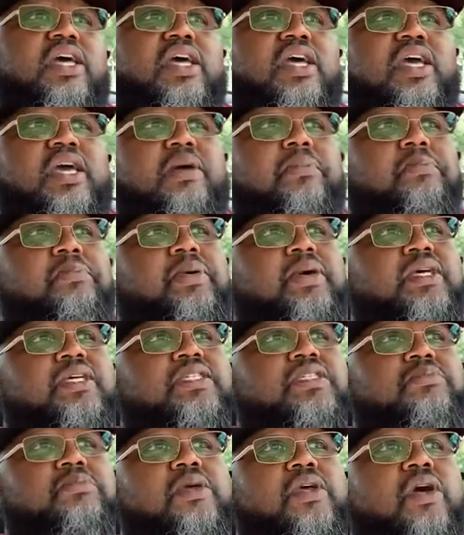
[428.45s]
It
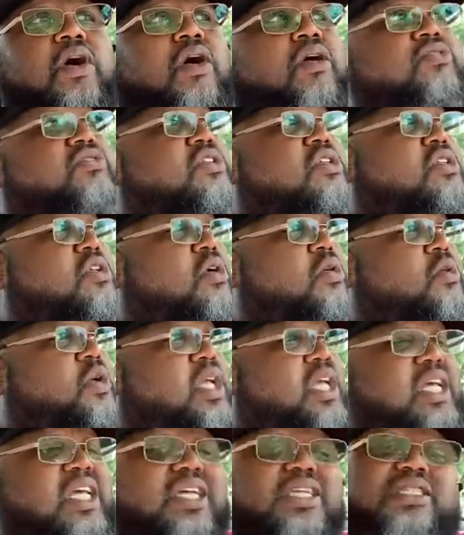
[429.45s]
pissed me off to no
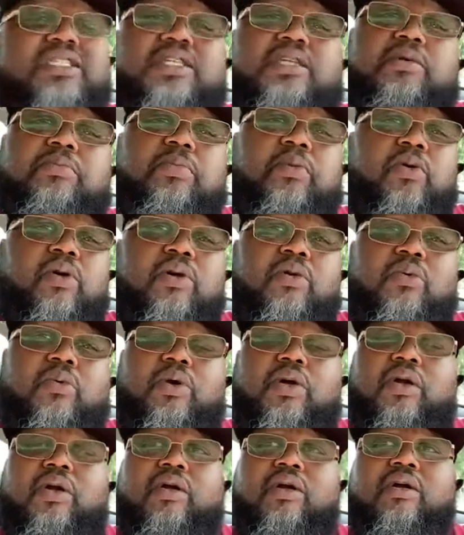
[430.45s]
end, to the point
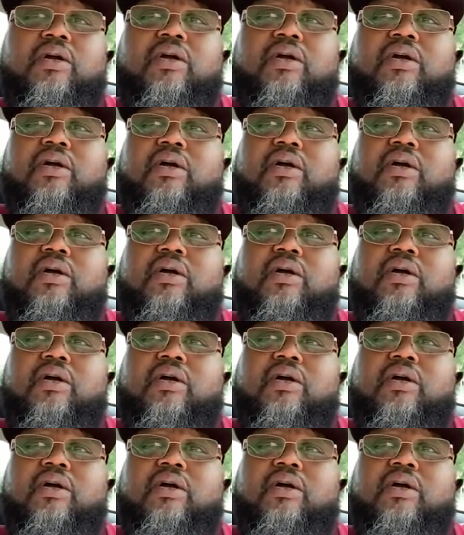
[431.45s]
where,